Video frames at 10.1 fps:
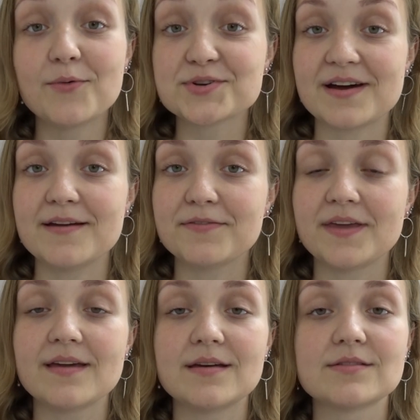which I
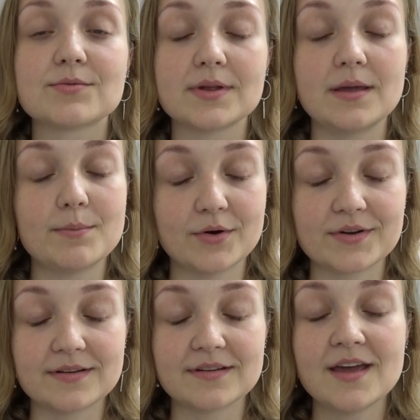think is really
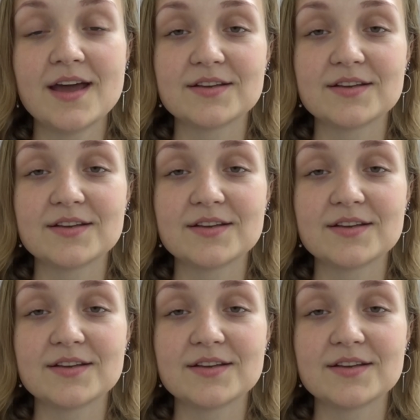important.